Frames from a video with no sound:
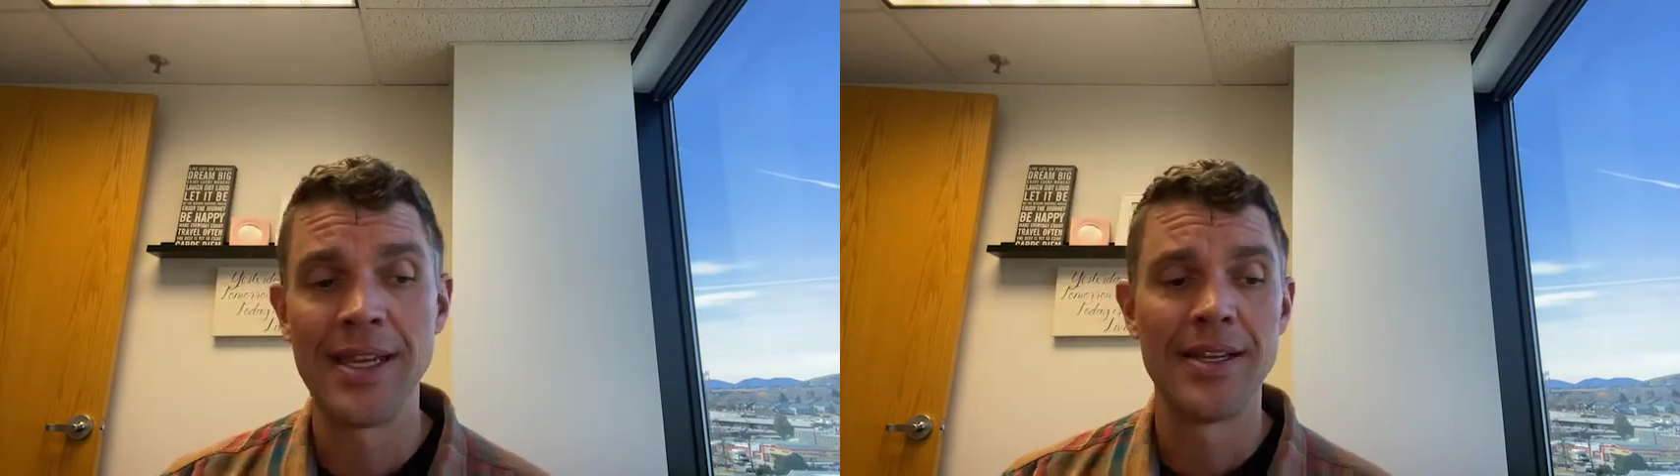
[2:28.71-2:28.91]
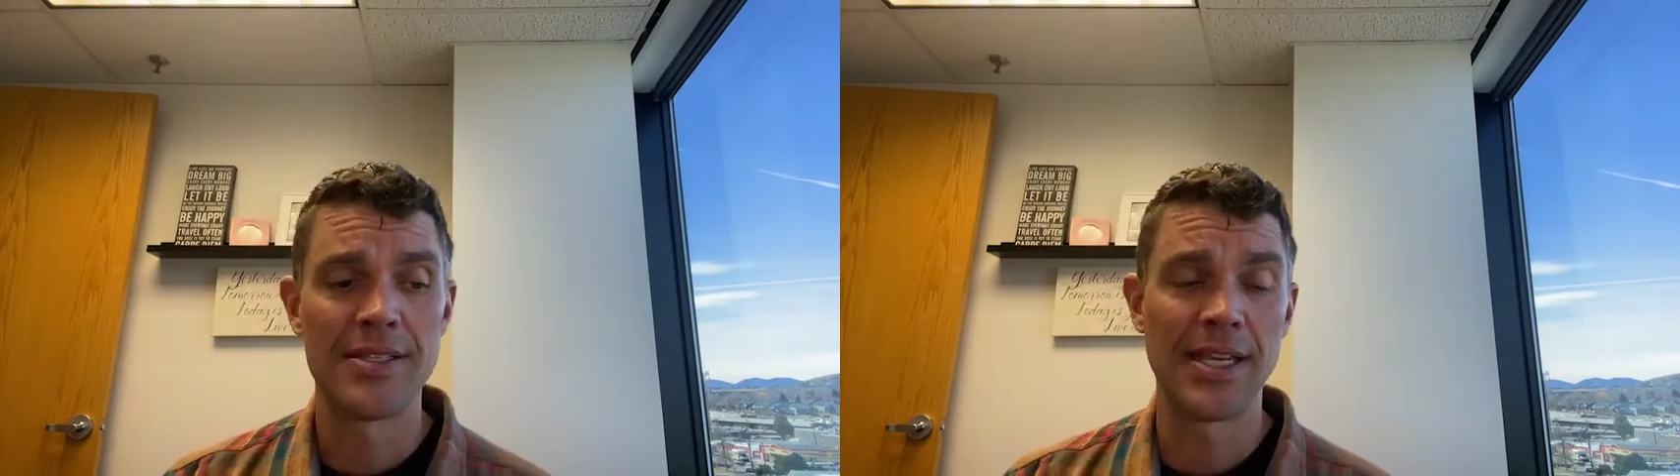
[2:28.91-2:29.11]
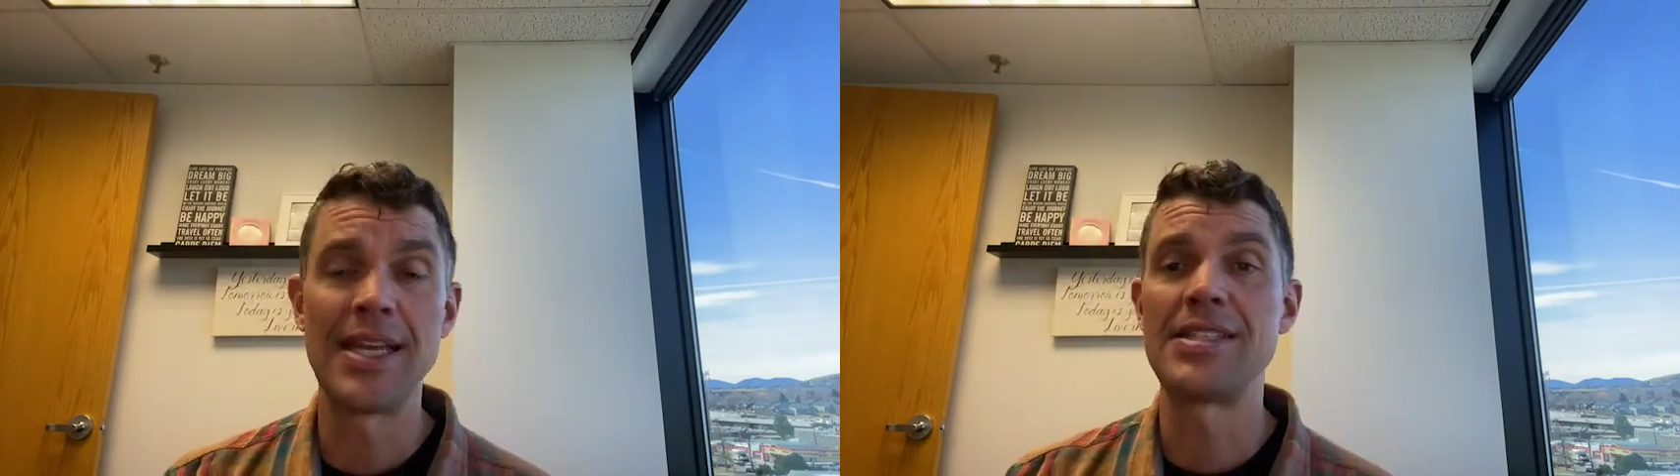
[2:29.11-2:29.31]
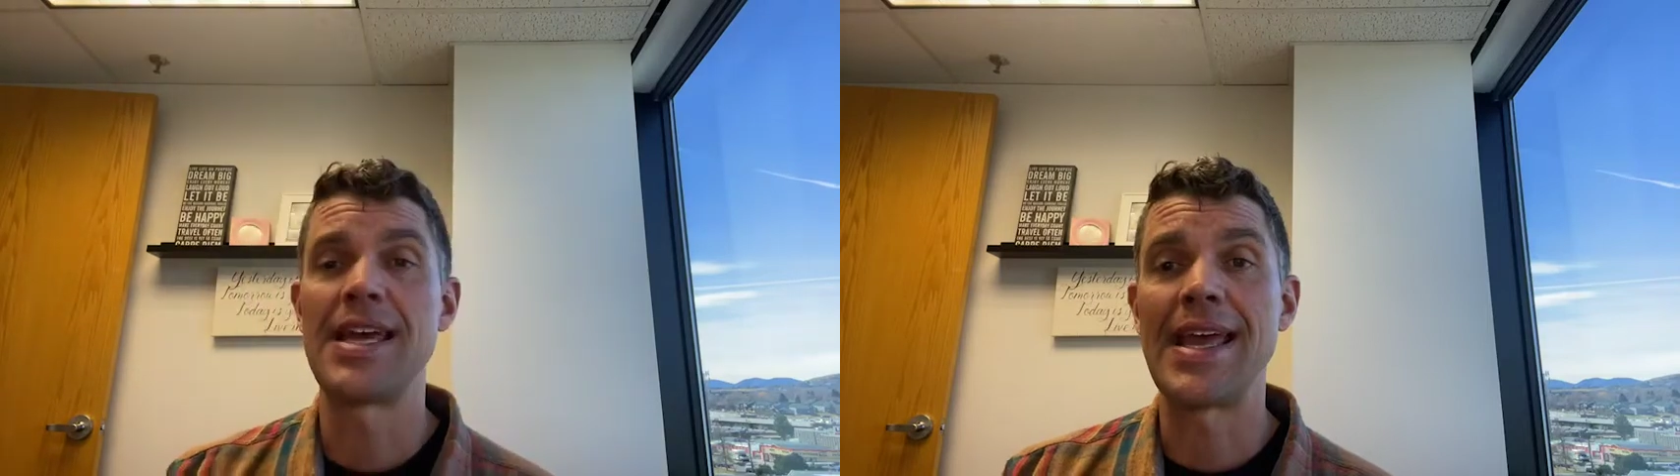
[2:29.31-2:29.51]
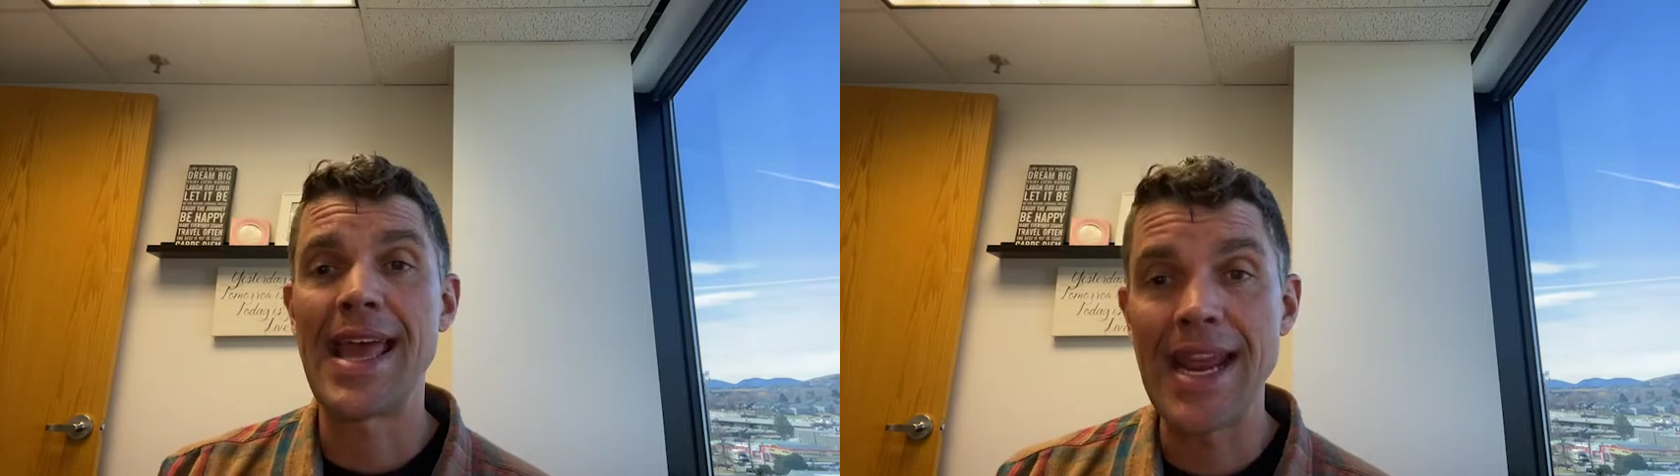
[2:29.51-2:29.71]
to get to
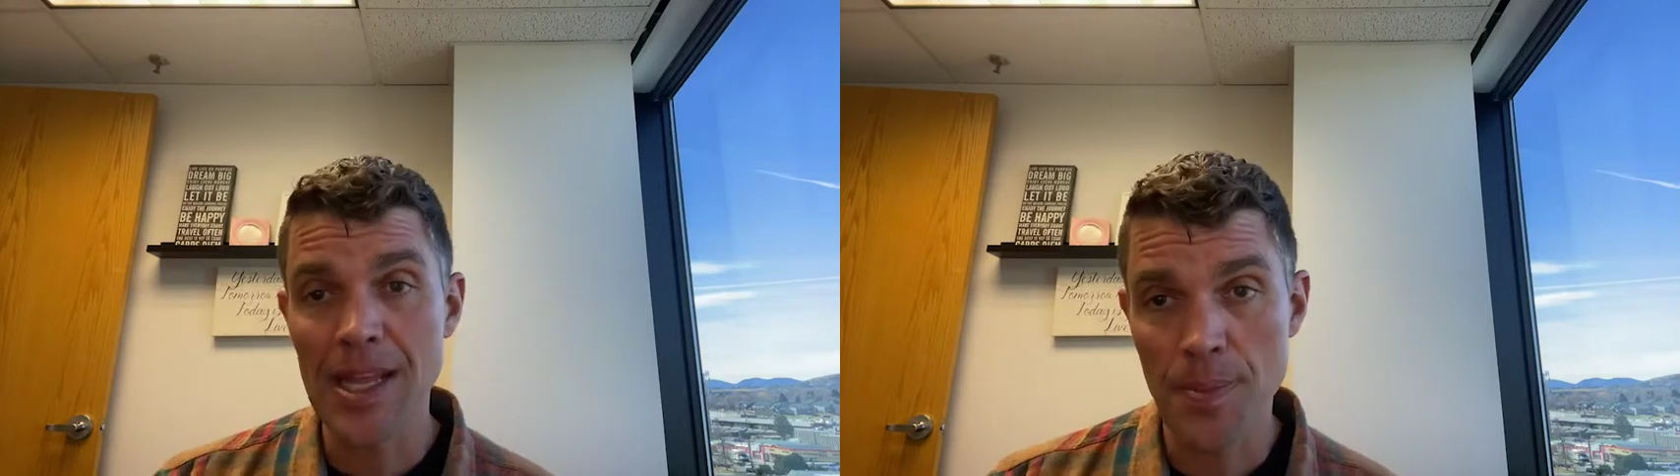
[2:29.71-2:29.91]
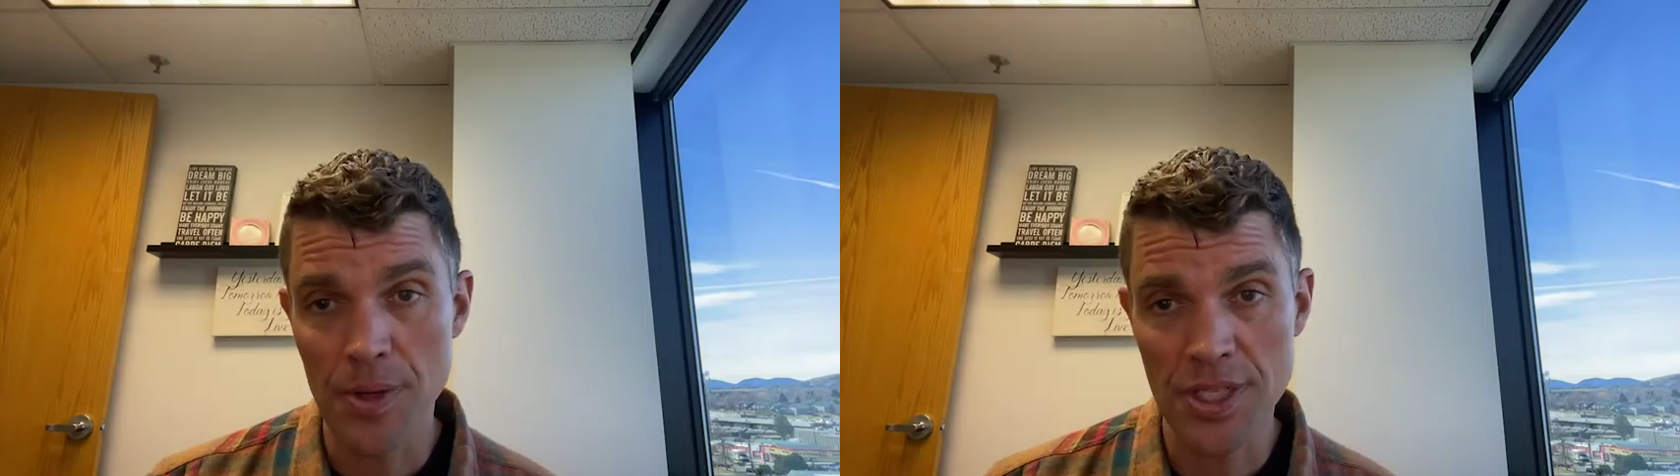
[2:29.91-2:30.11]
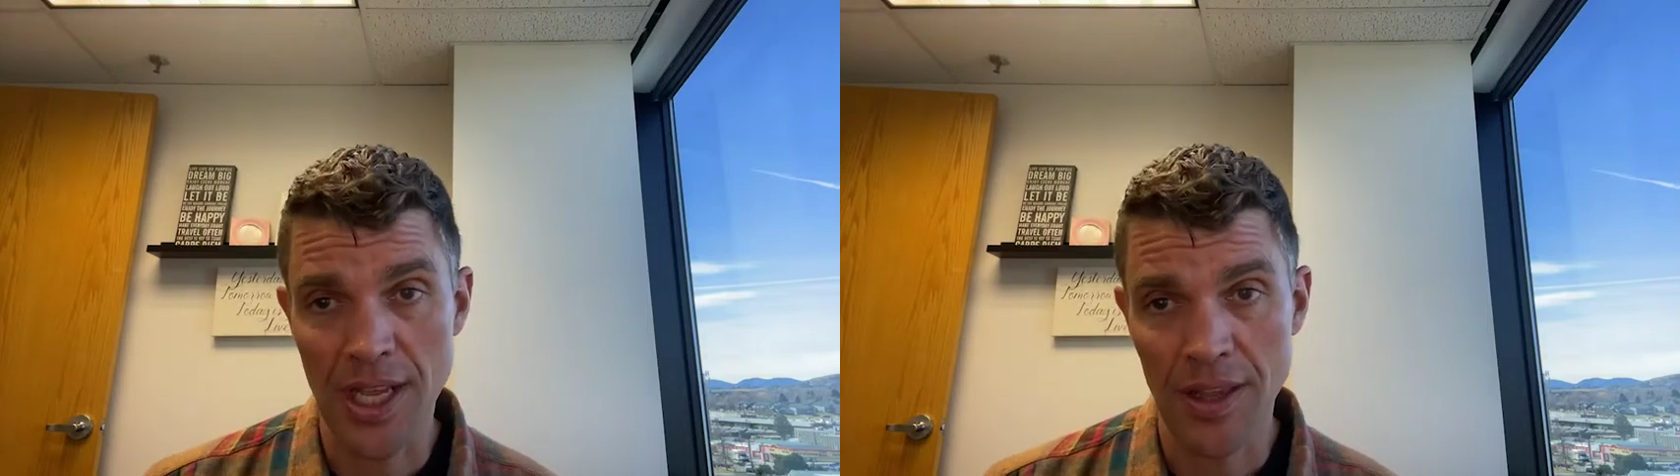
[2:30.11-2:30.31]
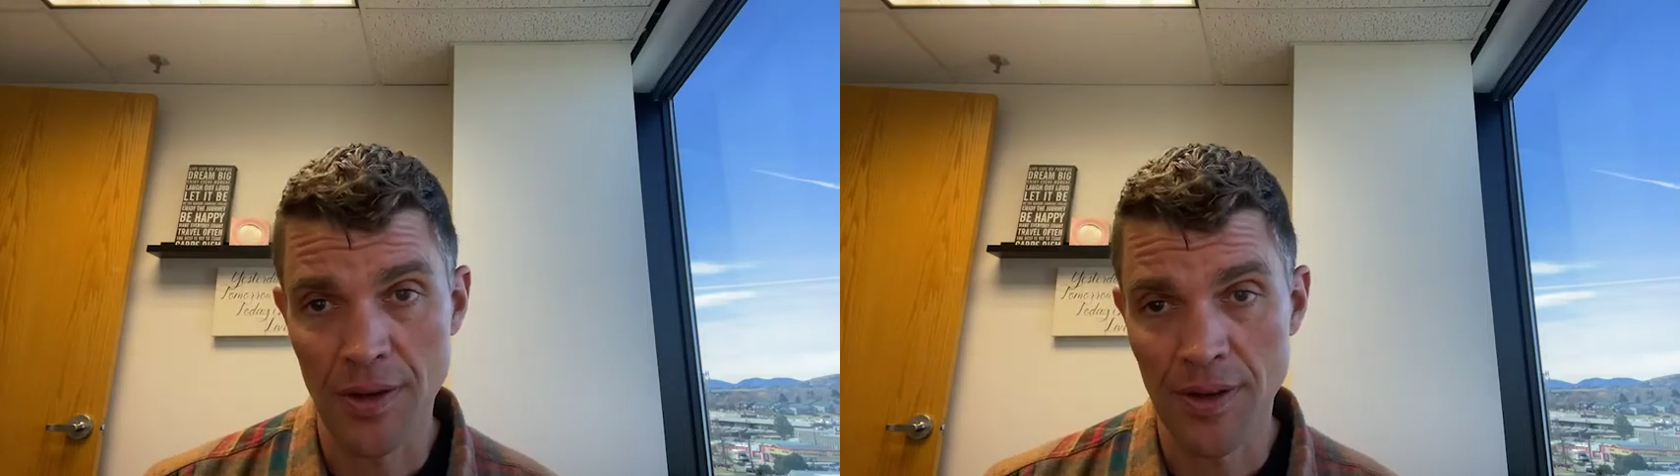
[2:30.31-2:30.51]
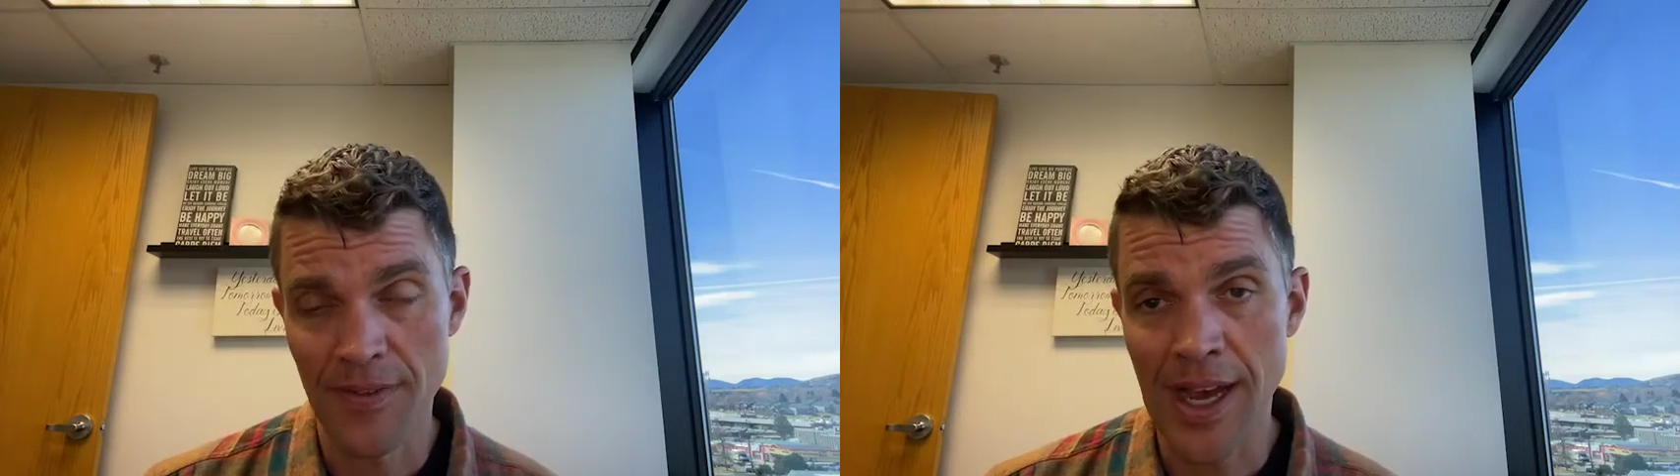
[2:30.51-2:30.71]
80% loan
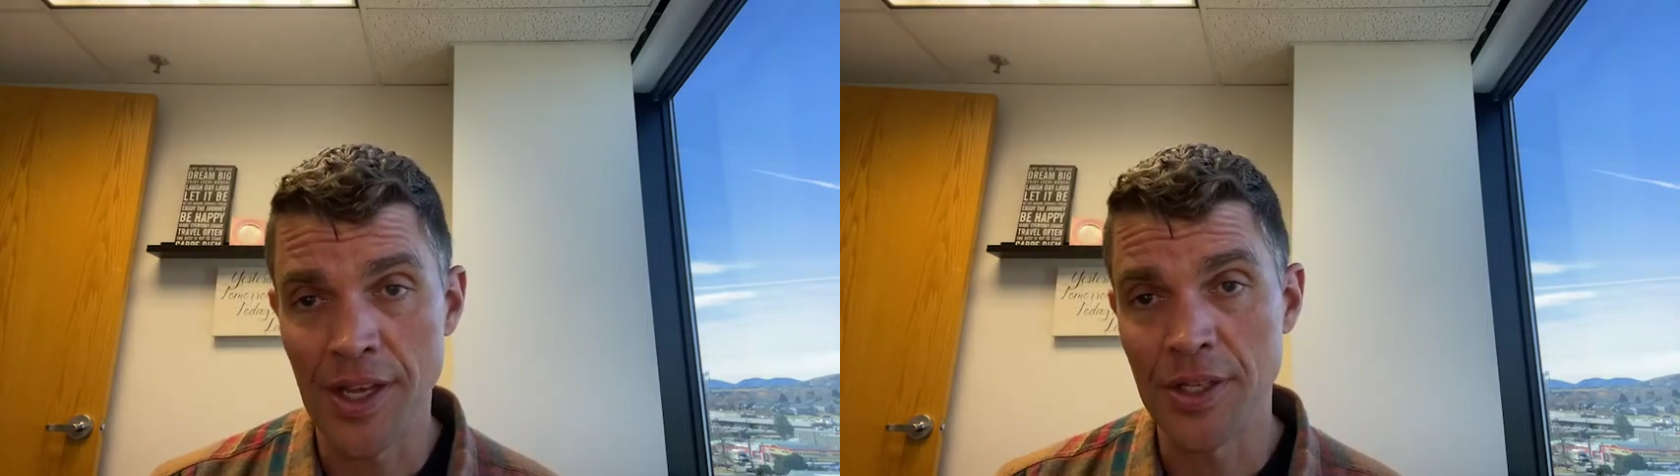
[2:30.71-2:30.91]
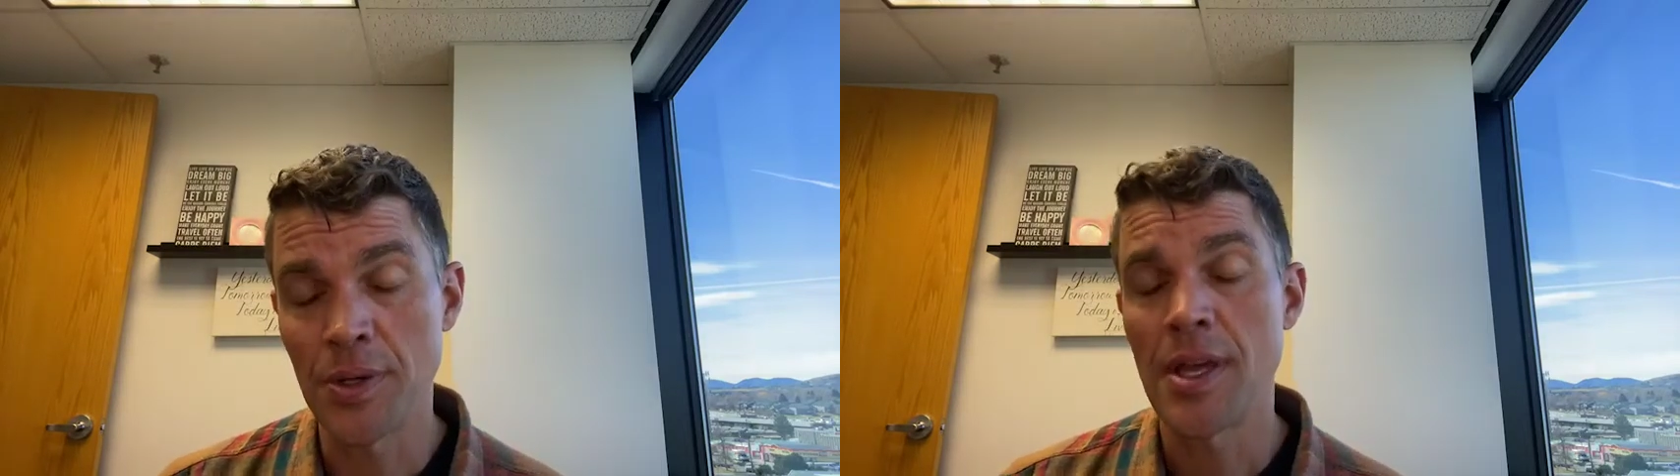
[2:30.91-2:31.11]
to value